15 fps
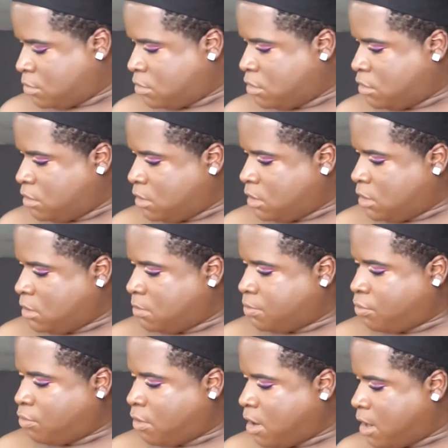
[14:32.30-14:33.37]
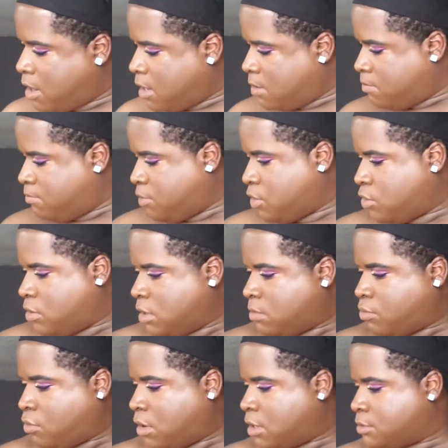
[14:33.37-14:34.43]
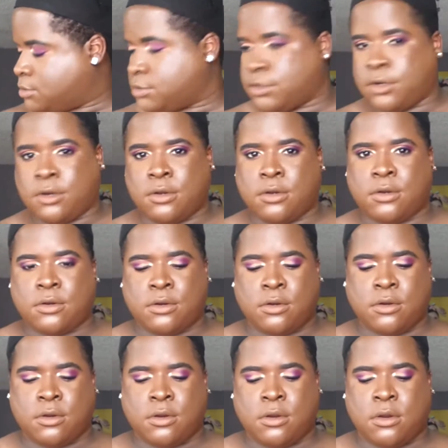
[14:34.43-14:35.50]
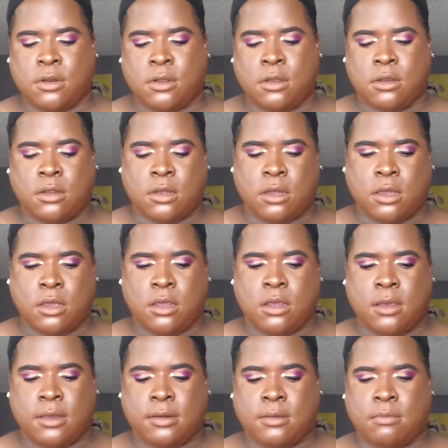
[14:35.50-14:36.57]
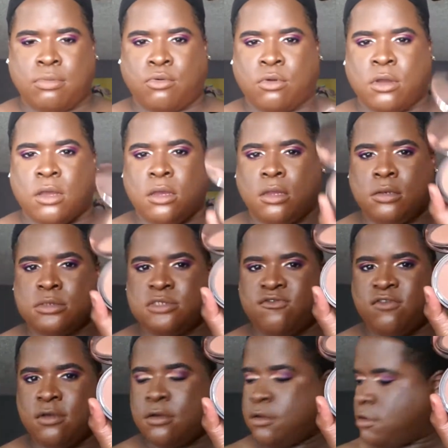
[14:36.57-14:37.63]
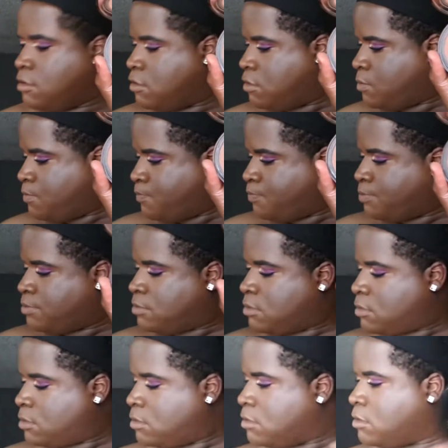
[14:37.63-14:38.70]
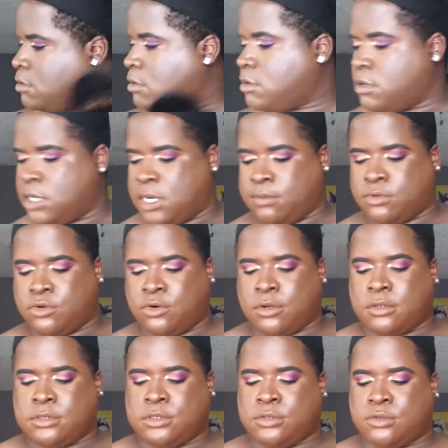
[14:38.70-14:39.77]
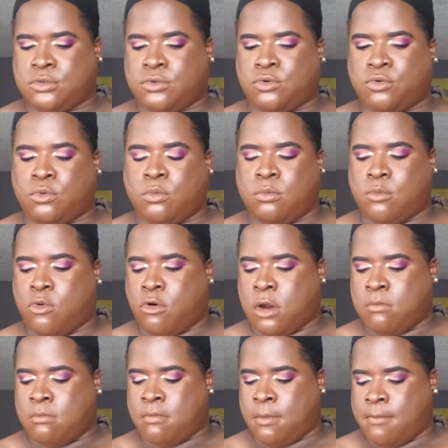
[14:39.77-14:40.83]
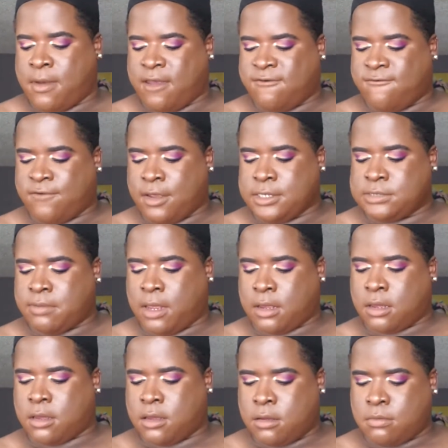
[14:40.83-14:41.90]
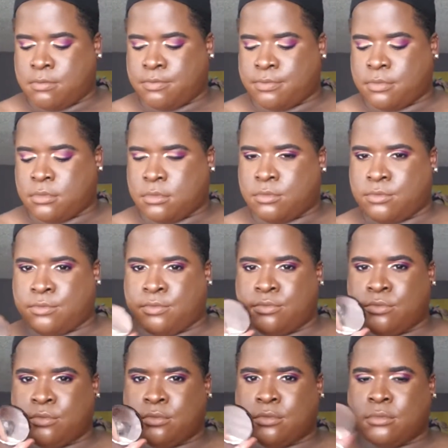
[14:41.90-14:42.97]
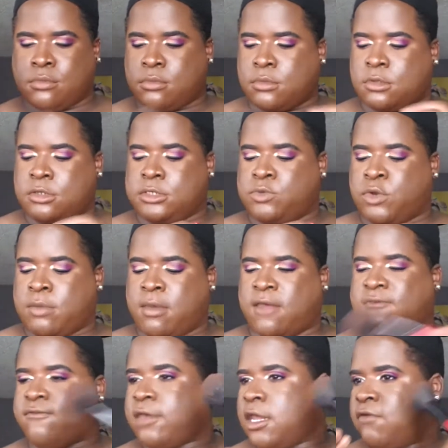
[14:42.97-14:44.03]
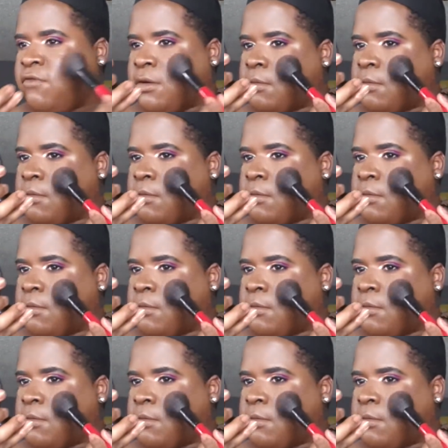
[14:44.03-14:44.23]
the Prime Beauty bronzer and Bronzeville, and I'm going to warm my face back up. It's one of my favorite